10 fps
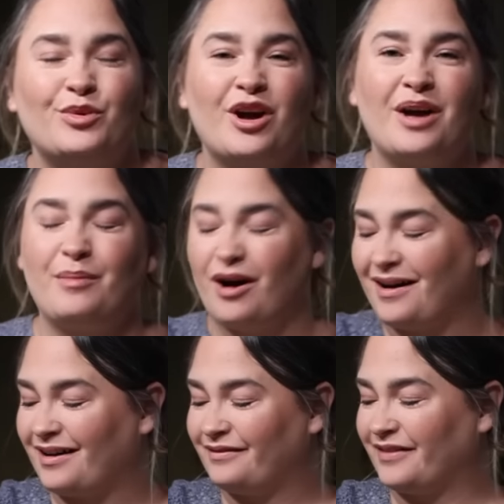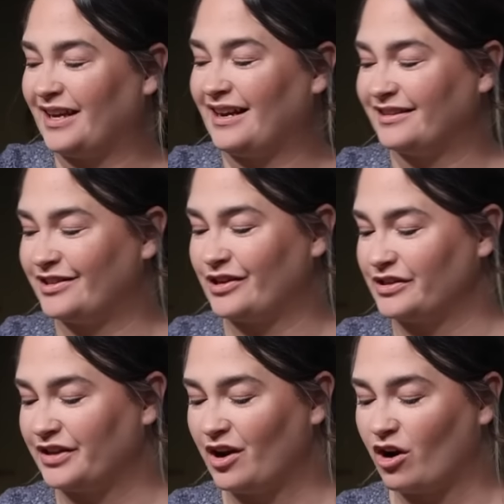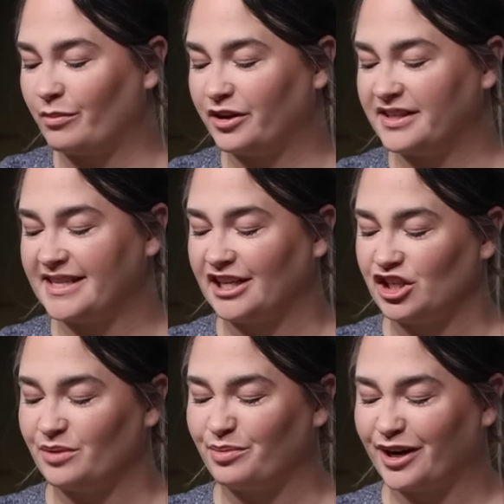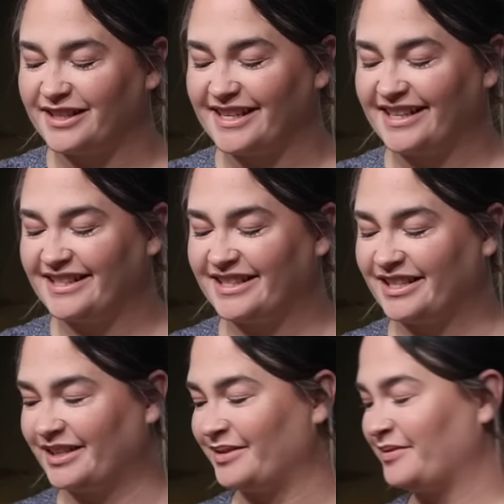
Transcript: will come off and I'll start the caramelization process.